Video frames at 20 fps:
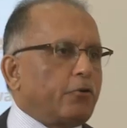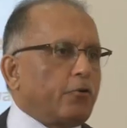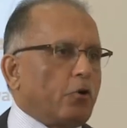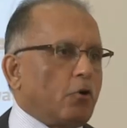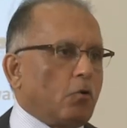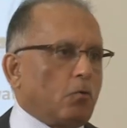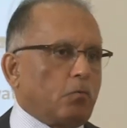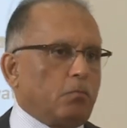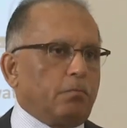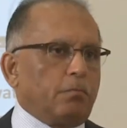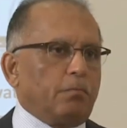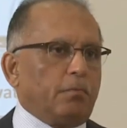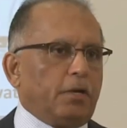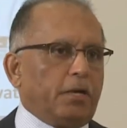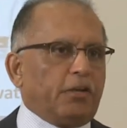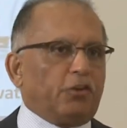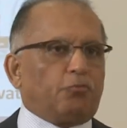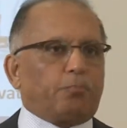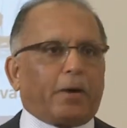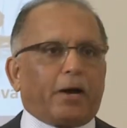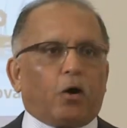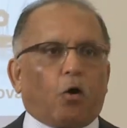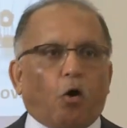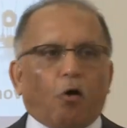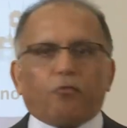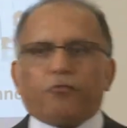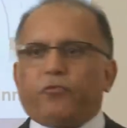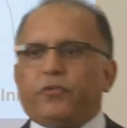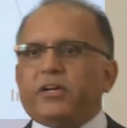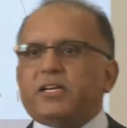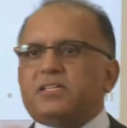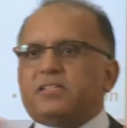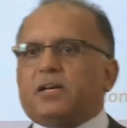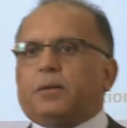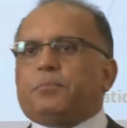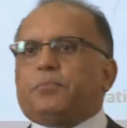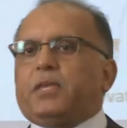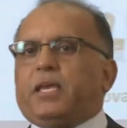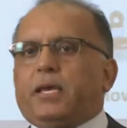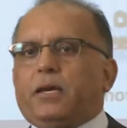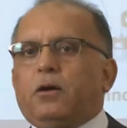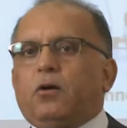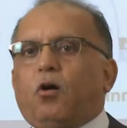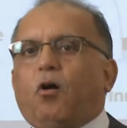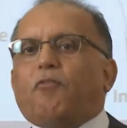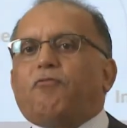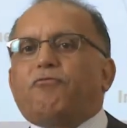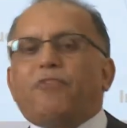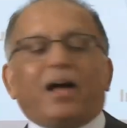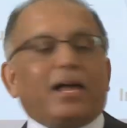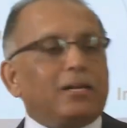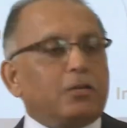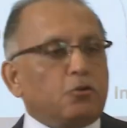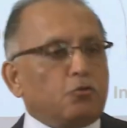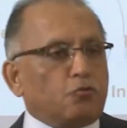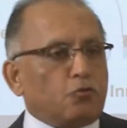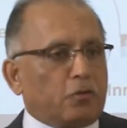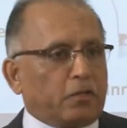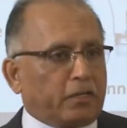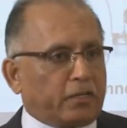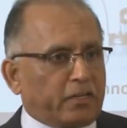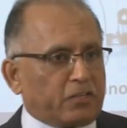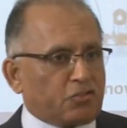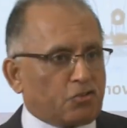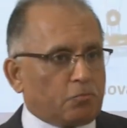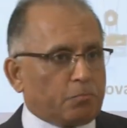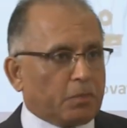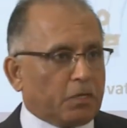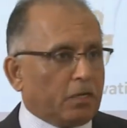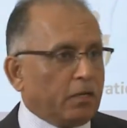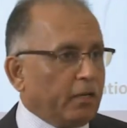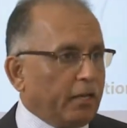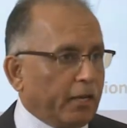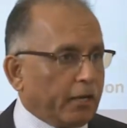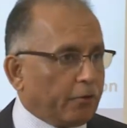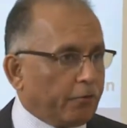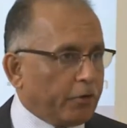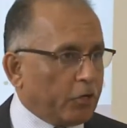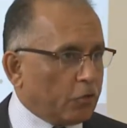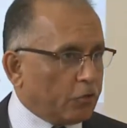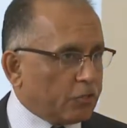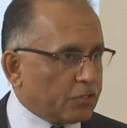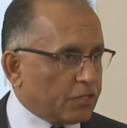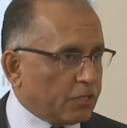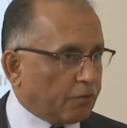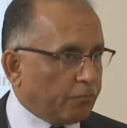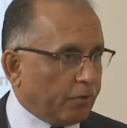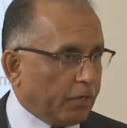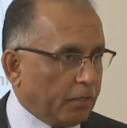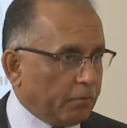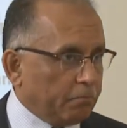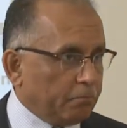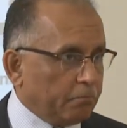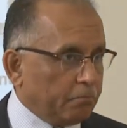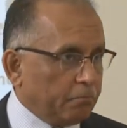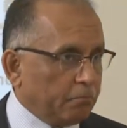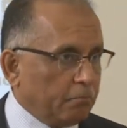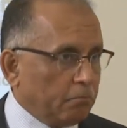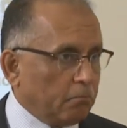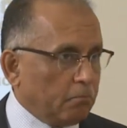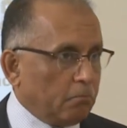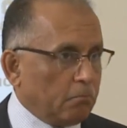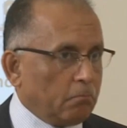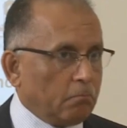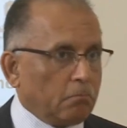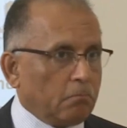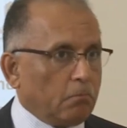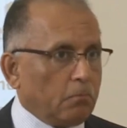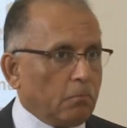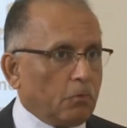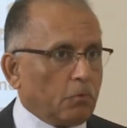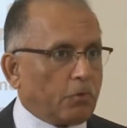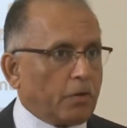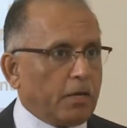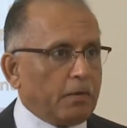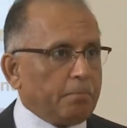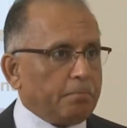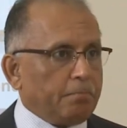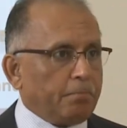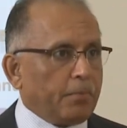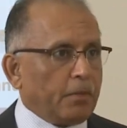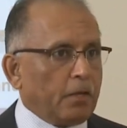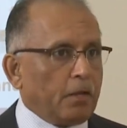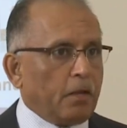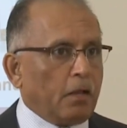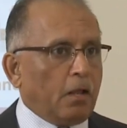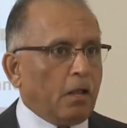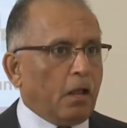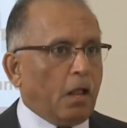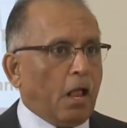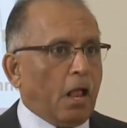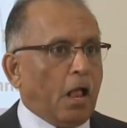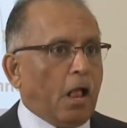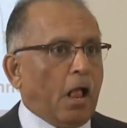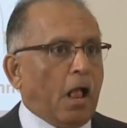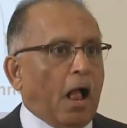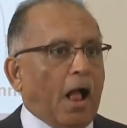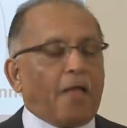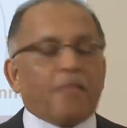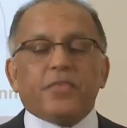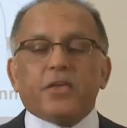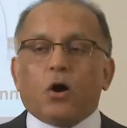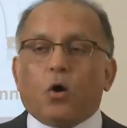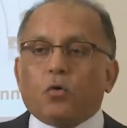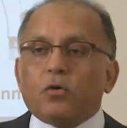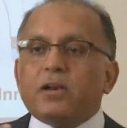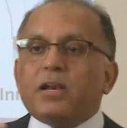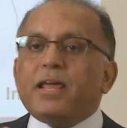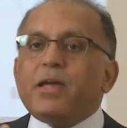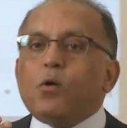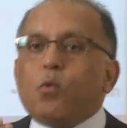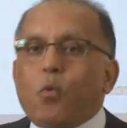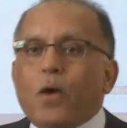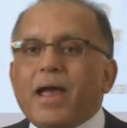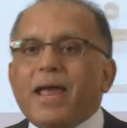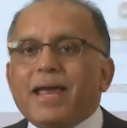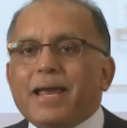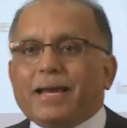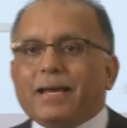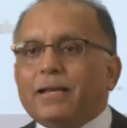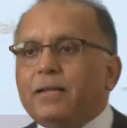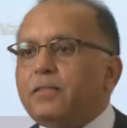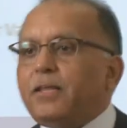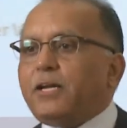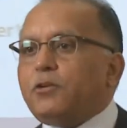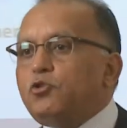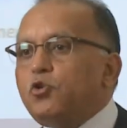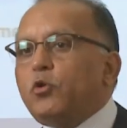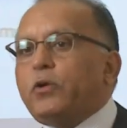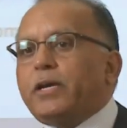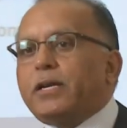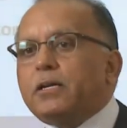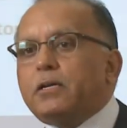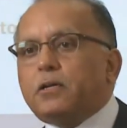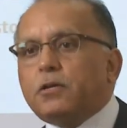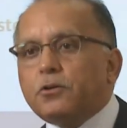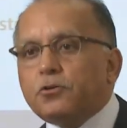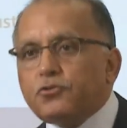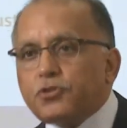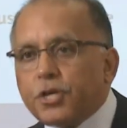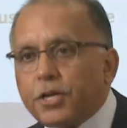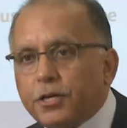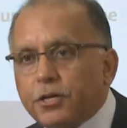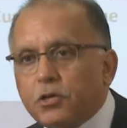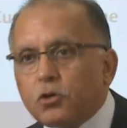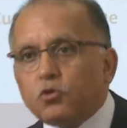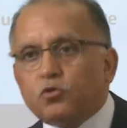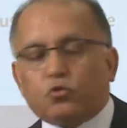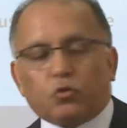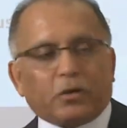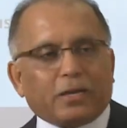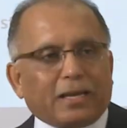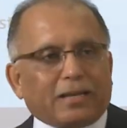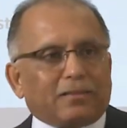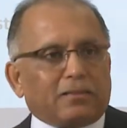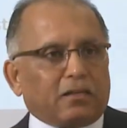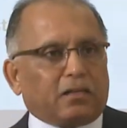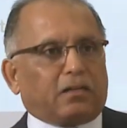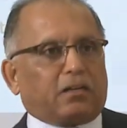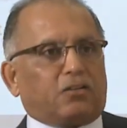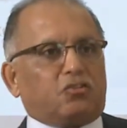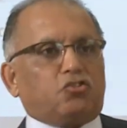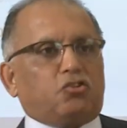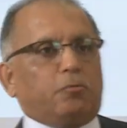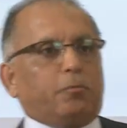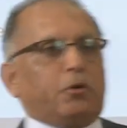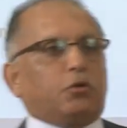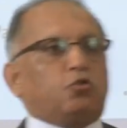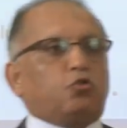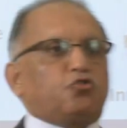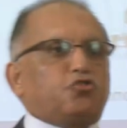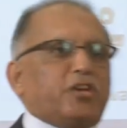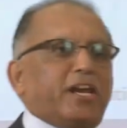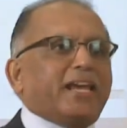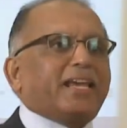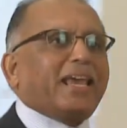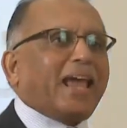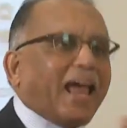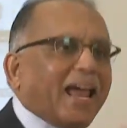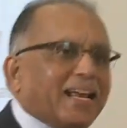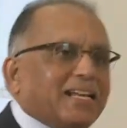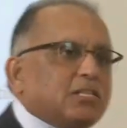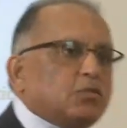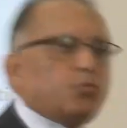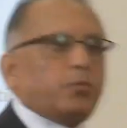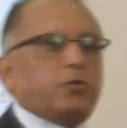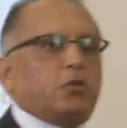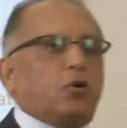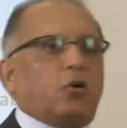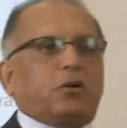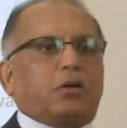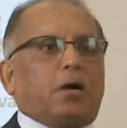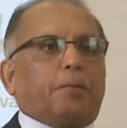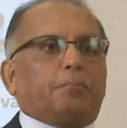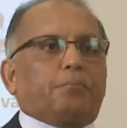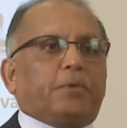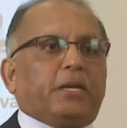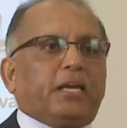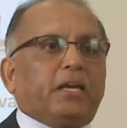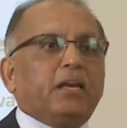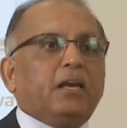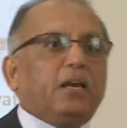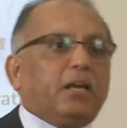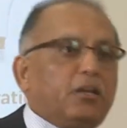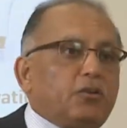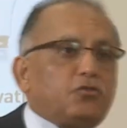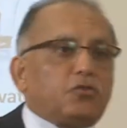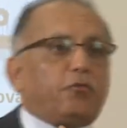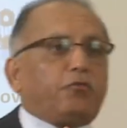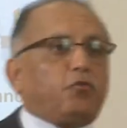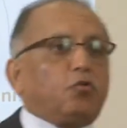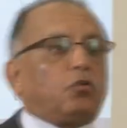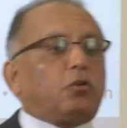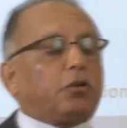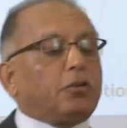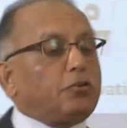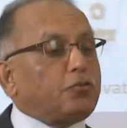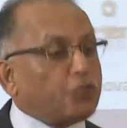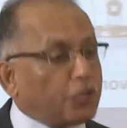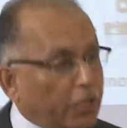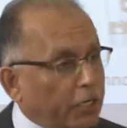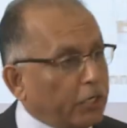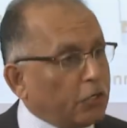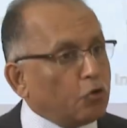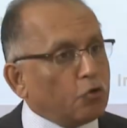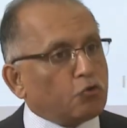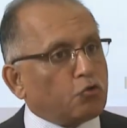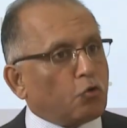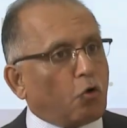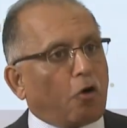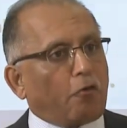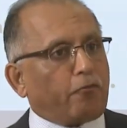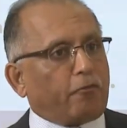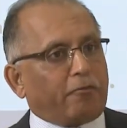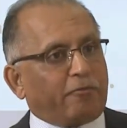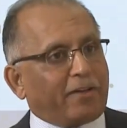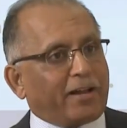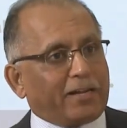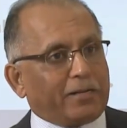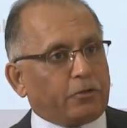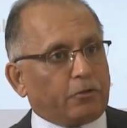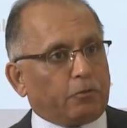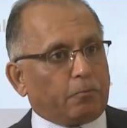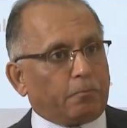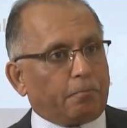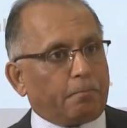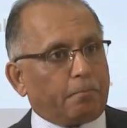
grow is by offering something of value to the customer. Agree or disagree? Okay? And the only way that you can continue to get the customer to shake hands with your company is if you continue to offer value.